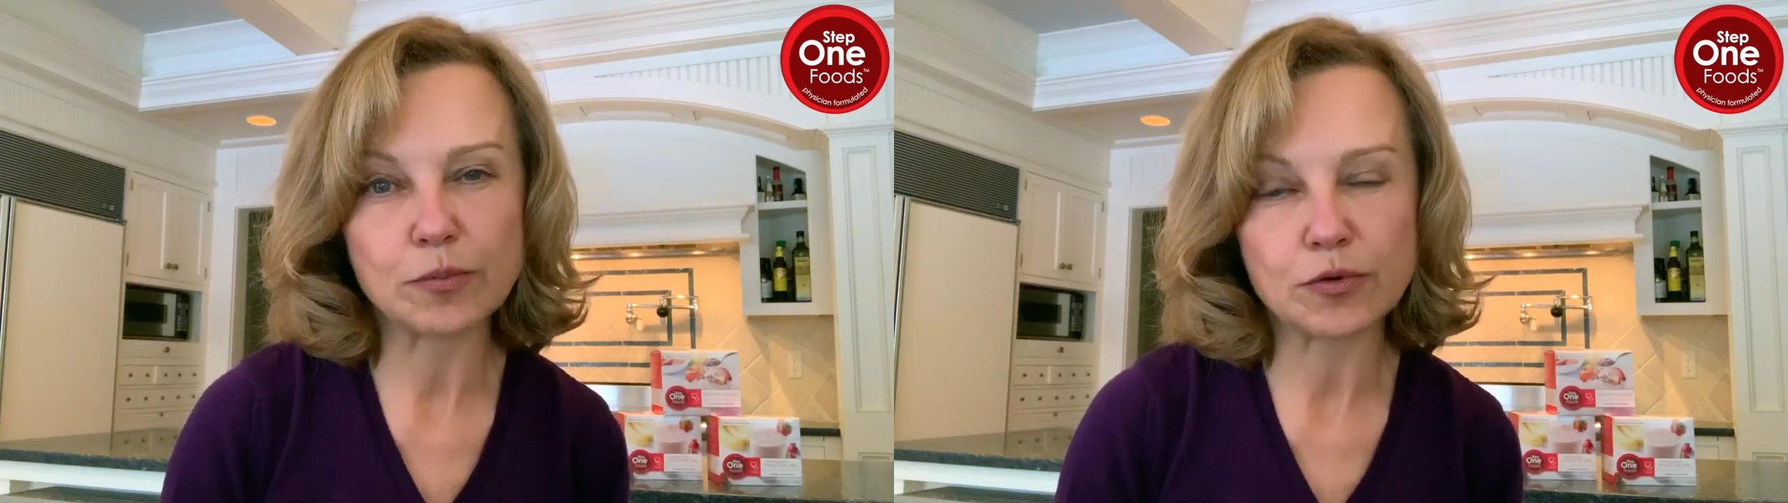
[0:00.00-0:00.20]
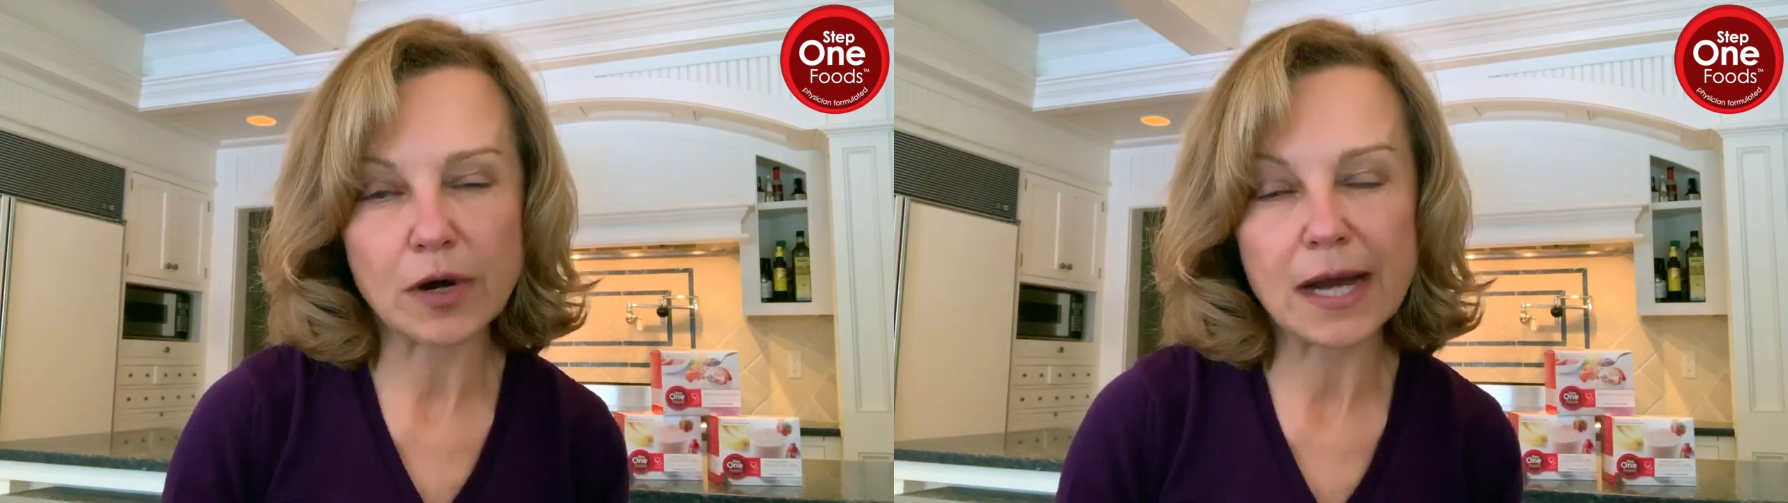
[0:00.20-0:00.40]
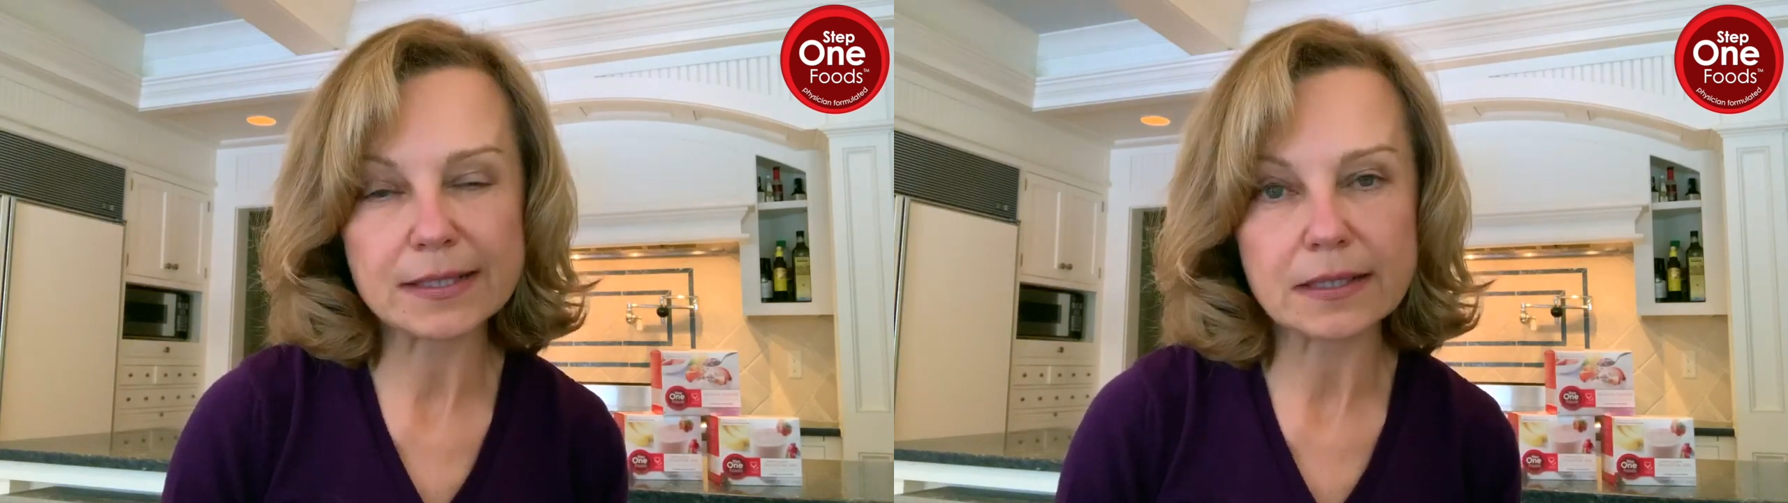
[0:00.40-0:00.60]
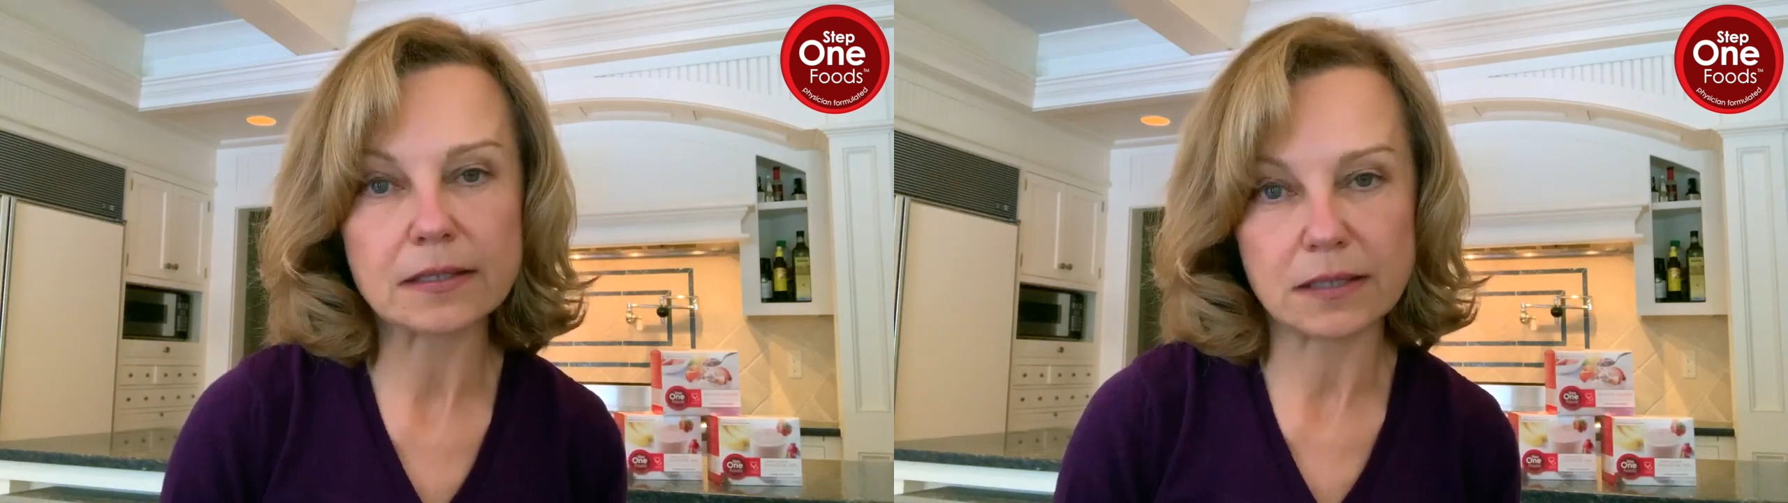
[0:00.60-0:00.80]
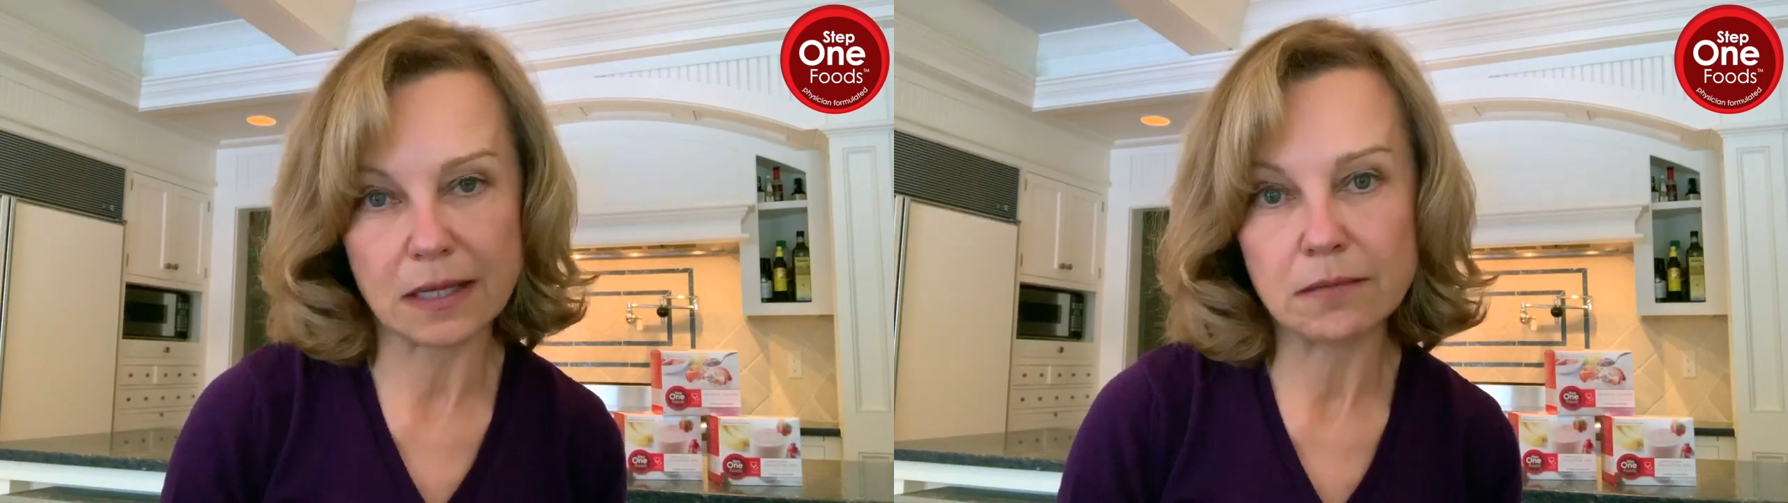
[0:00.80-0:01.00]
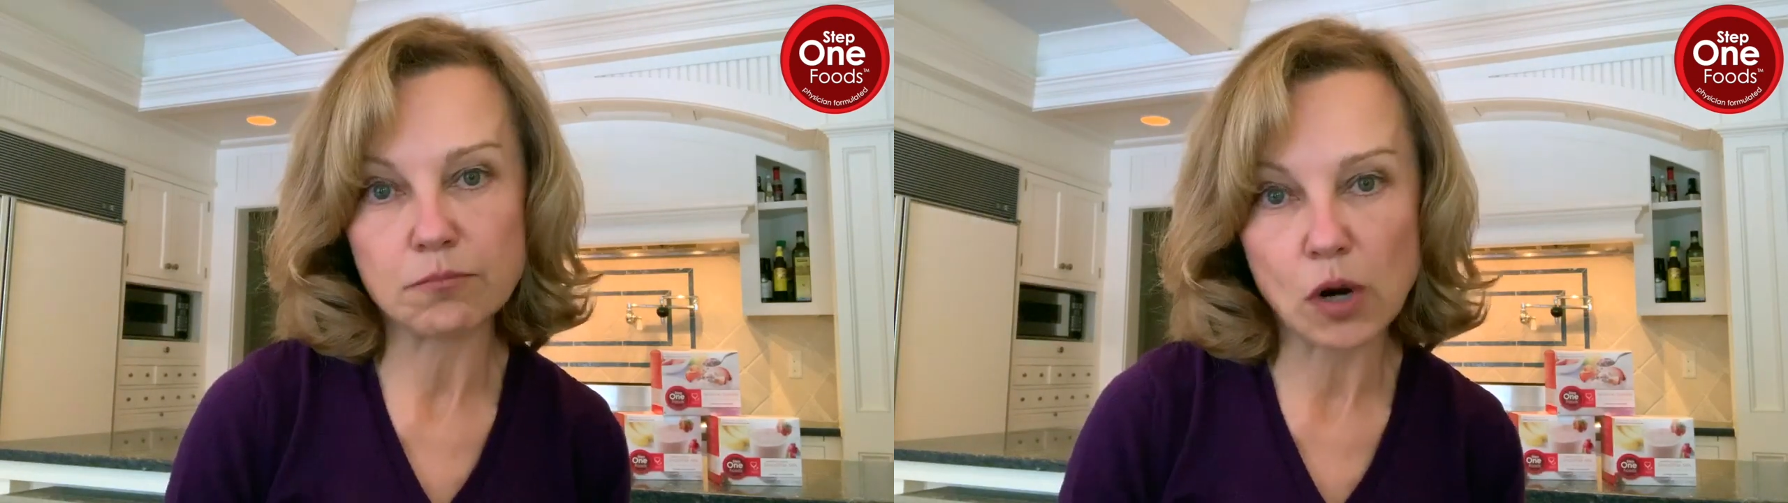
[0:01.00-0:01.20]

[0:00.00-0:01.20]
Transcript: process in